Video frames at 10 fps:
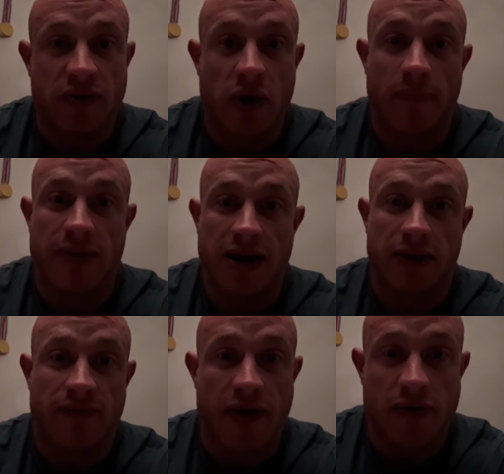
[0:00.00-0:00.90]
You've got to make
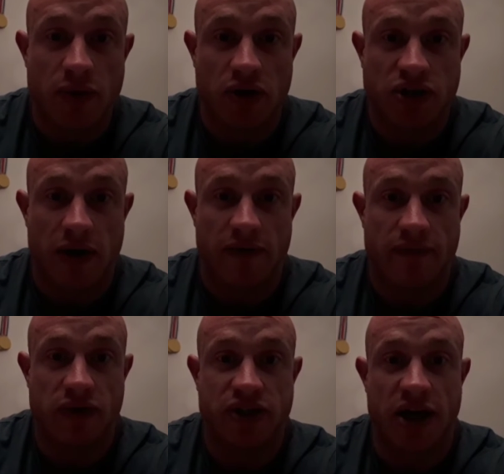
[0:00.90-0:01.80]
the very most out of
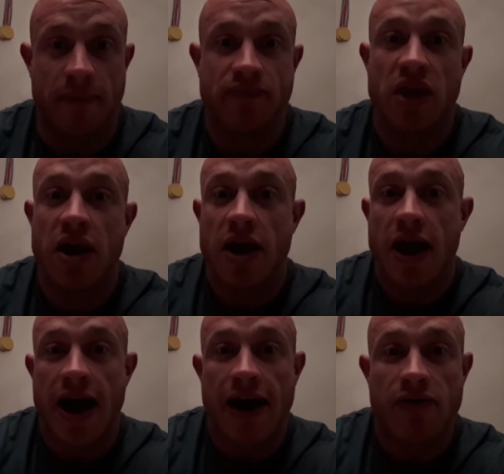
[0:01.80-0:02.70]
every set.
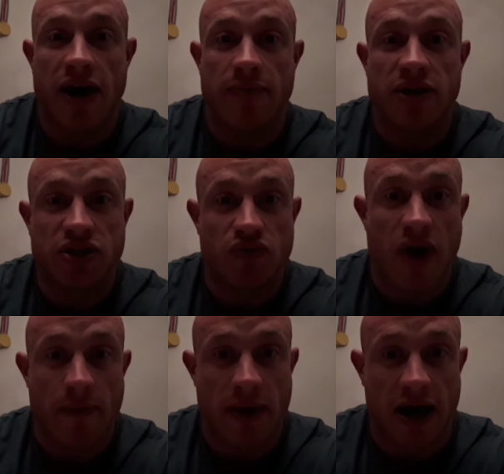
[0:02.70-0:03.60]
RM is a
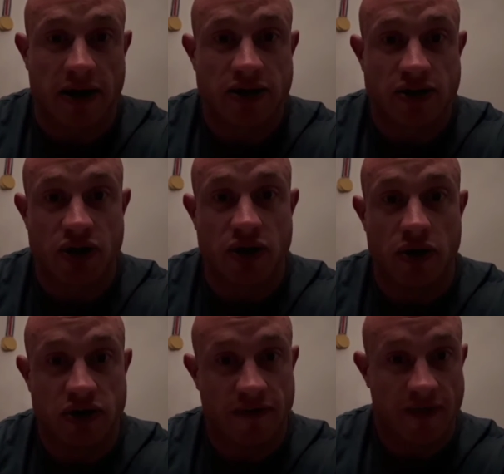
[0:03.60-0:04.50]
rep max, so you're
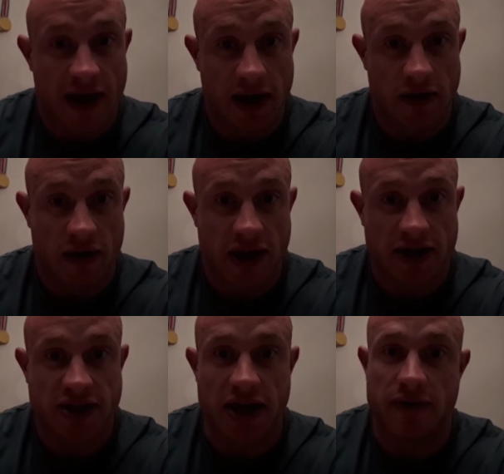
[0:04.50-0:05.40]
going to failure on
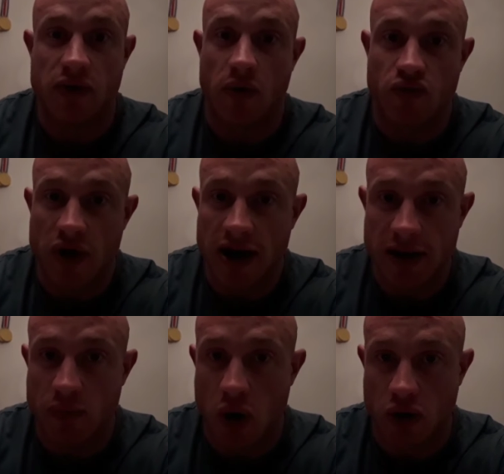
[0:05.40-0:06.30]
that set. You've got to
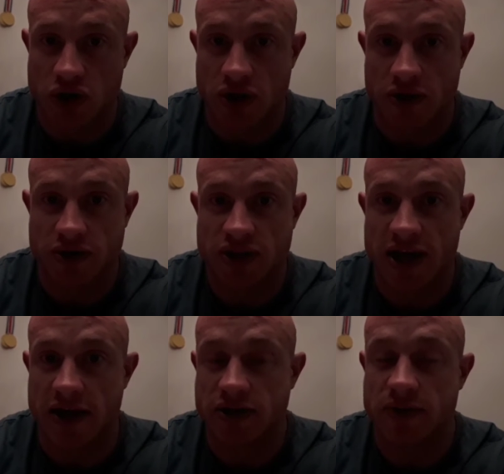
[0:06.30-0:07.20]
really push those
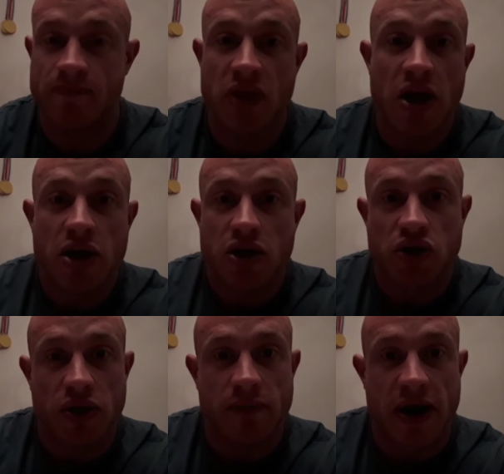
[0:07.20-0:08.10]
sets.
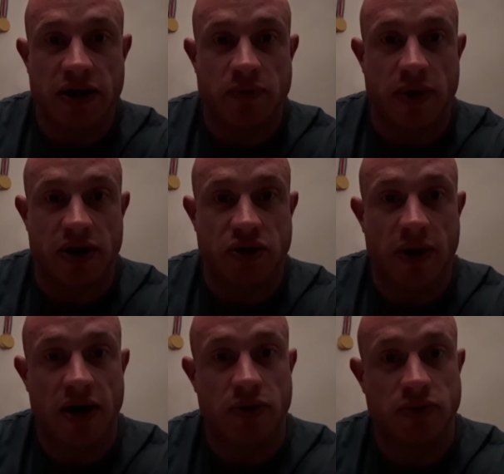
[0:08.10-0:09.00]
So on the bench press, you
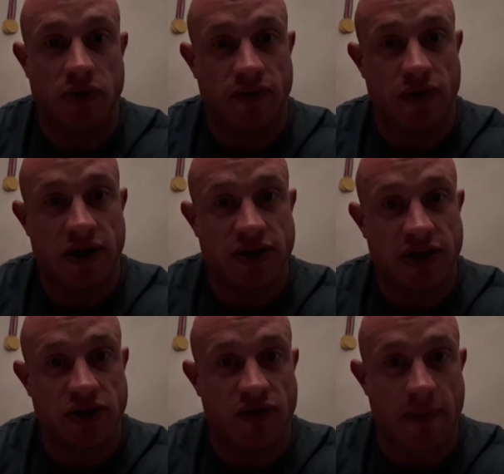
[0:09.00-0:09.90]
work up to a 3 to
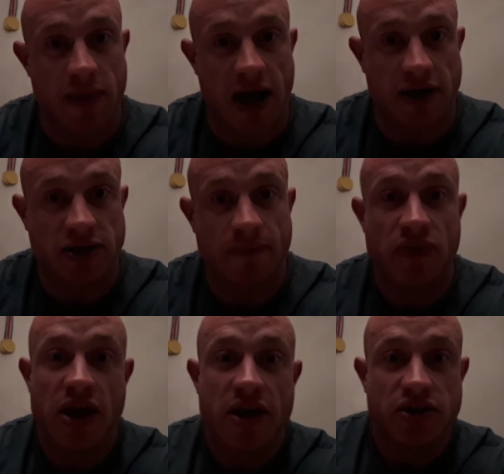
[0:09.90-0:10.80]
6 rep max.
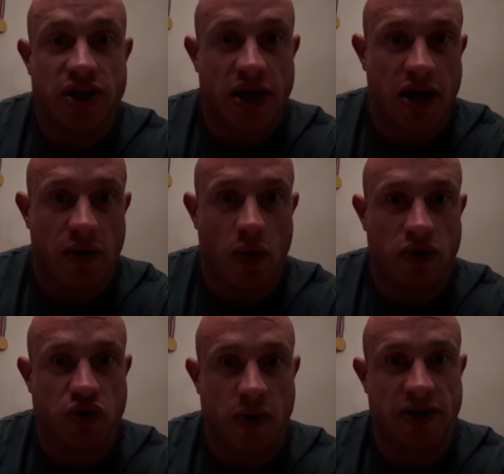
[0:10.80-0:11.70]
Say you hit
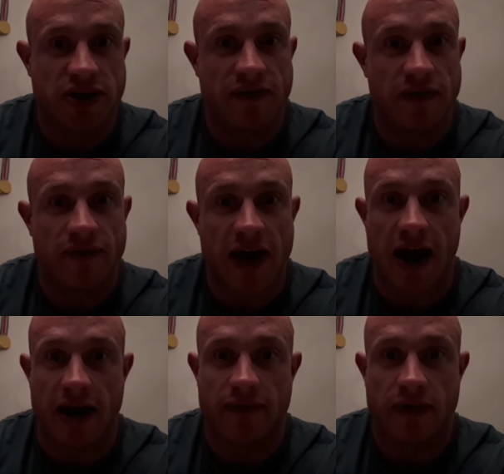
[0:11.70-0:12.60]
120 for
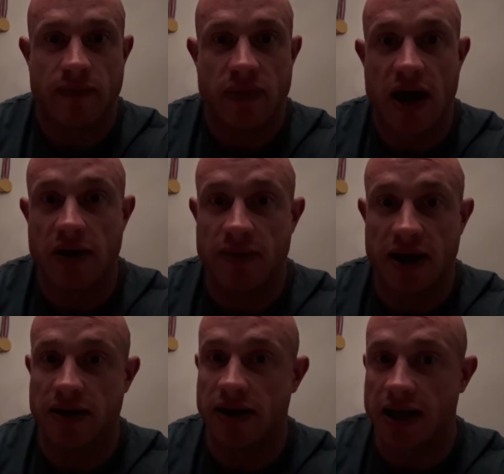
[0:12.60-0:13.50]
5. That'd
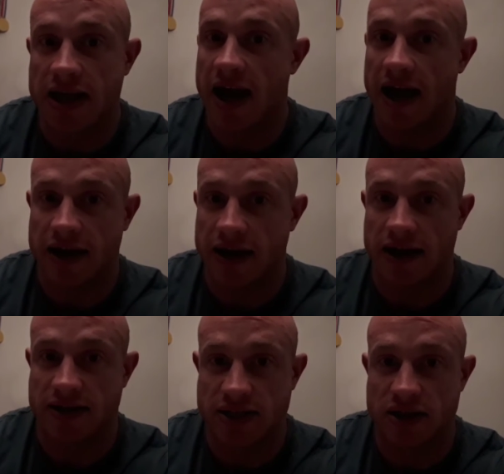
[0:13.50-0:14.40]
mean that you can't
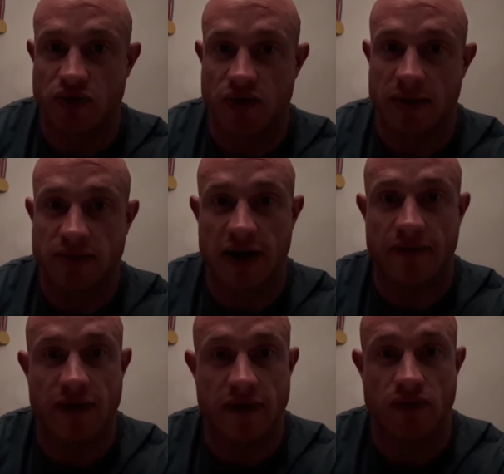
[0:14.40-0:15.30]
get 6 reps. That
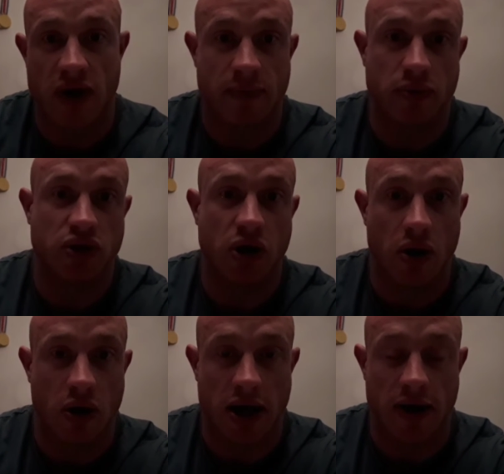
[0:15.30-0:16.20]
5th rep was
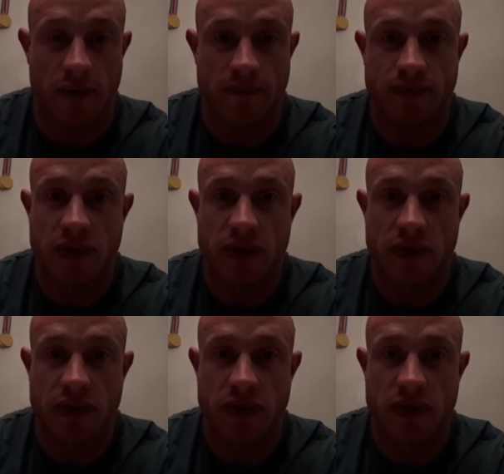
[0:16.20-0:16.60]
all out.